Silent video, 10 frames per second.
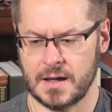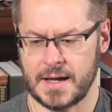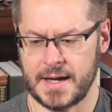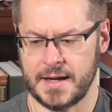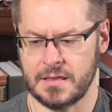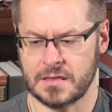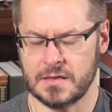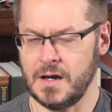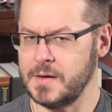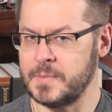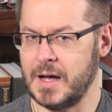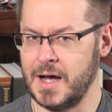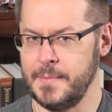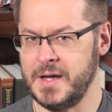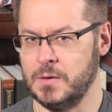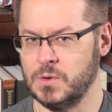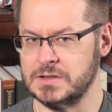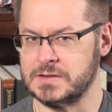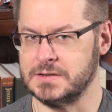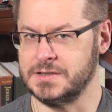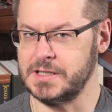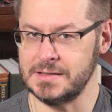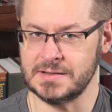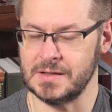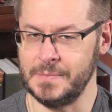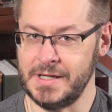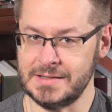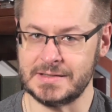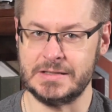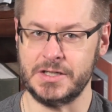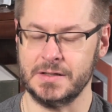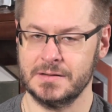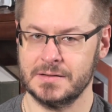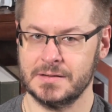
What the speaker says: I thought Muhammad was just a messenger.